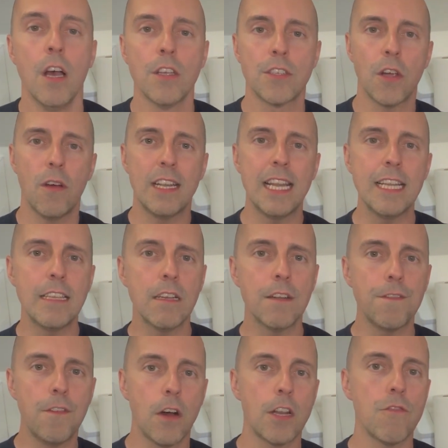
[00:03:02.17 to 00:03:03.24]
So I needed
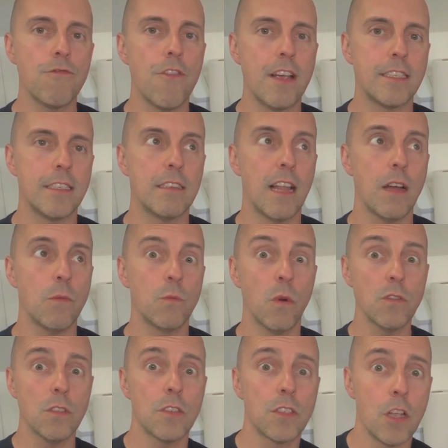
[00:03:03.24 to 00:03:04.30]
to find a resin that
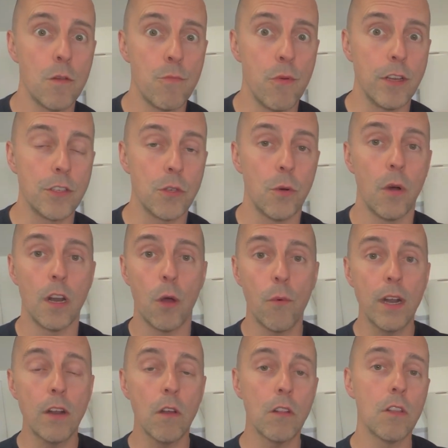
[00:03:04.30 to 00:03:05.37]
wasn't so brittle, and I
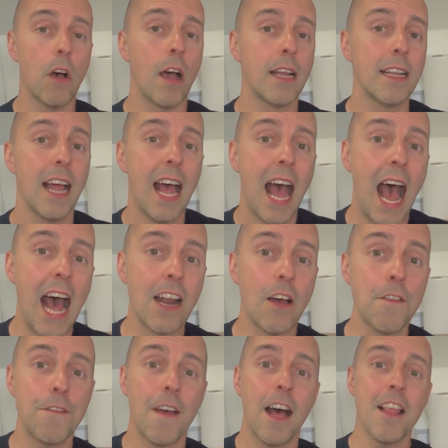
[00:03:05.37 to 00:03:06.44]
went online and
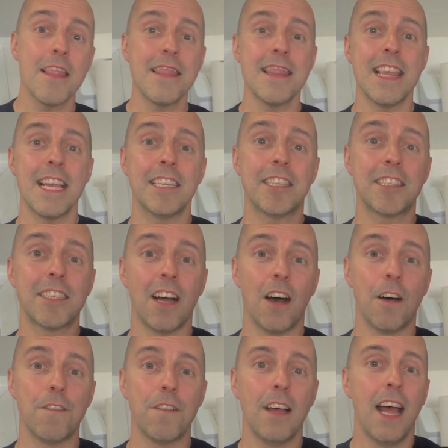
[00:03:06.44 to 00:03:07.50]
I found this
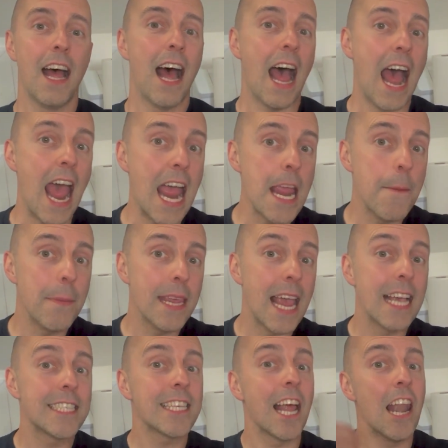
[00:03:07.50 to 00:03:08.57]
stuff.
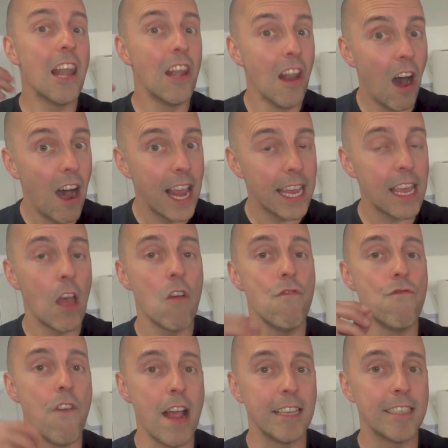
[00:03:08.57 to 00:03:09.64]
ABS-like
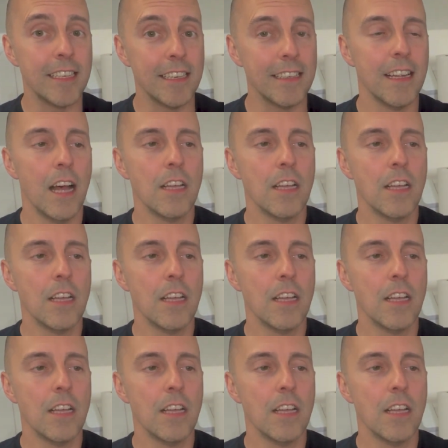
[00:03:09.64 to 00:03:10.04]
resin.